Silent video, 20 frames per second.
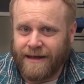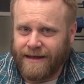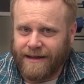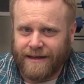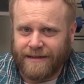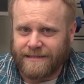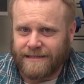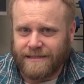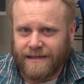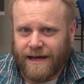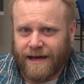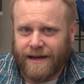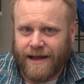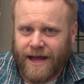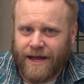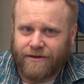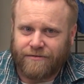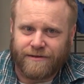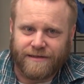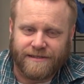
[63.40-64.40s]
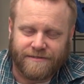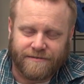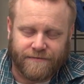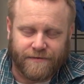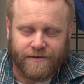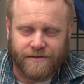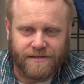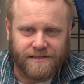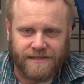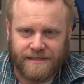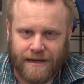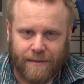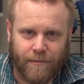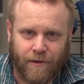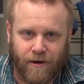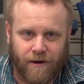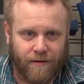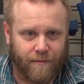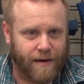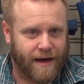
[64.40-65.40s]
It's not Henry's first
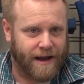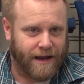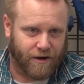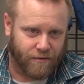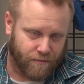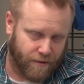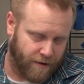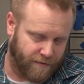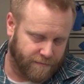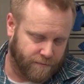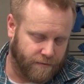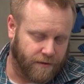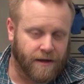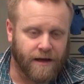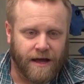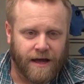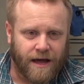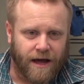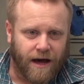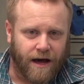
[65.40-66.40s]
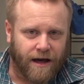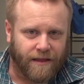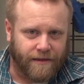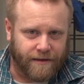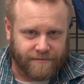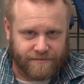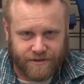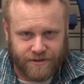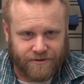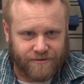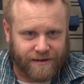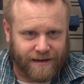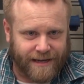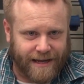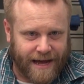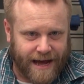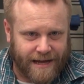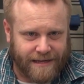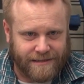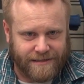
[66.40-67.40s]
semi-automatic rifle. They've
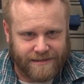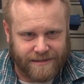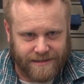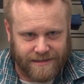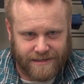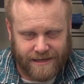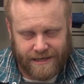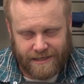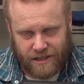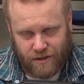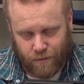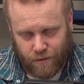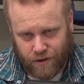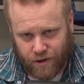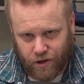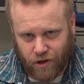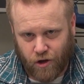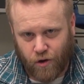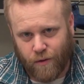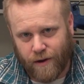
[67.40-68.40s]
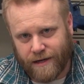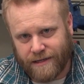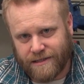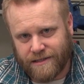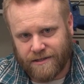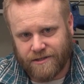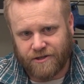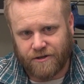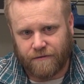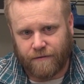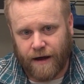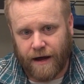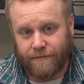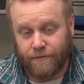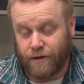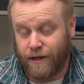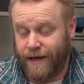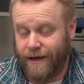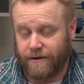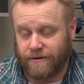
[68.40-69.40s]
certainly had success with the U.S.
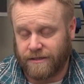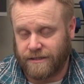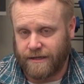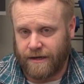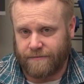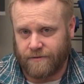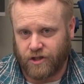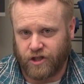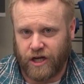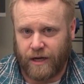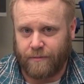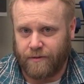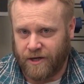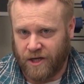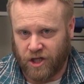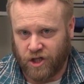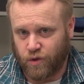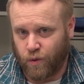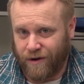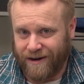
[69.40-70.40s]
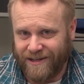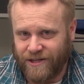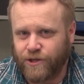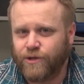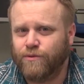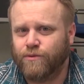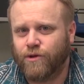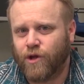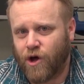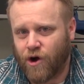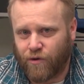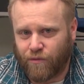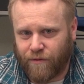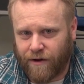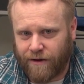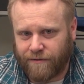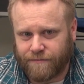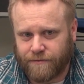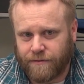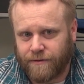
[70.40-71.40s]
Survival AR-7 chambered in .22 long
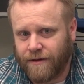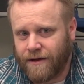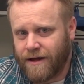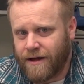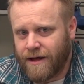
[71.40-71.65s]
rifle.